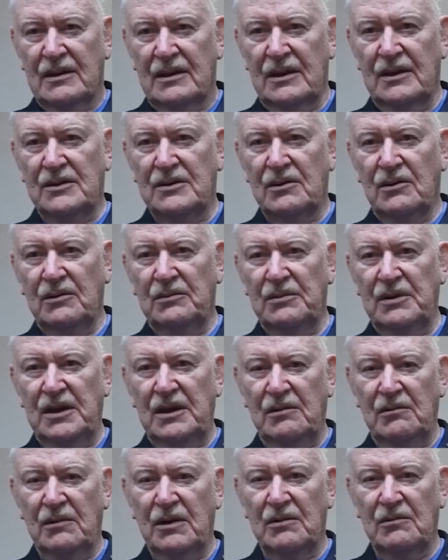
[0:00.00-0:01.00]
He told me
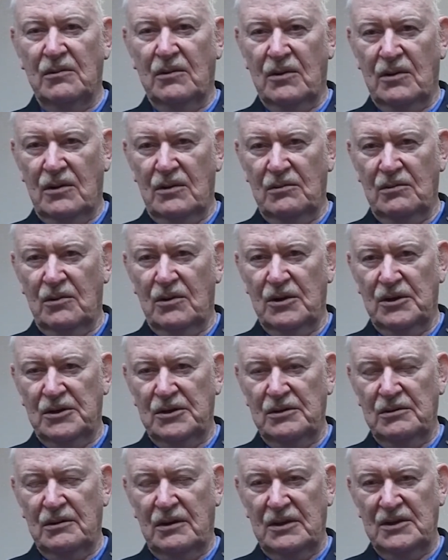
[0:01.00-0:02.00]
he won World War
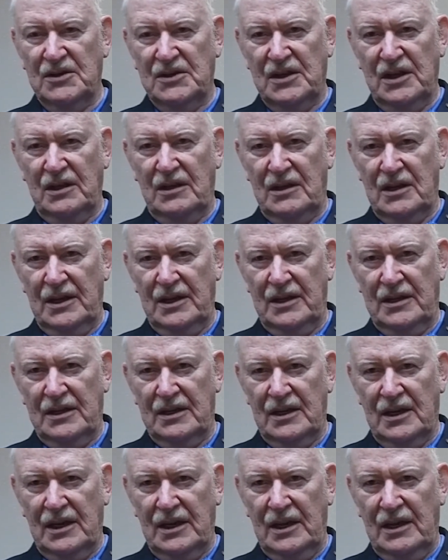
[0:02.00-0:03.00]
II
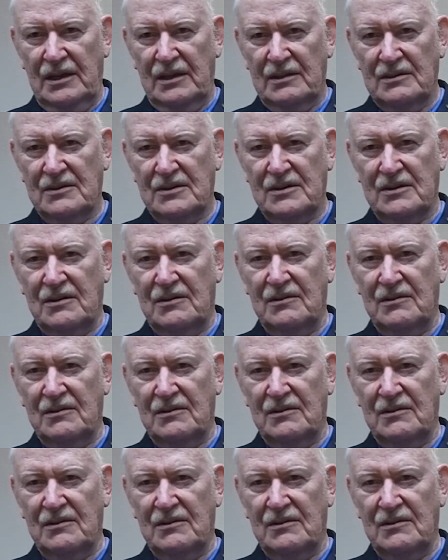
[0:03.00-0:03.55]
single-handedly. So.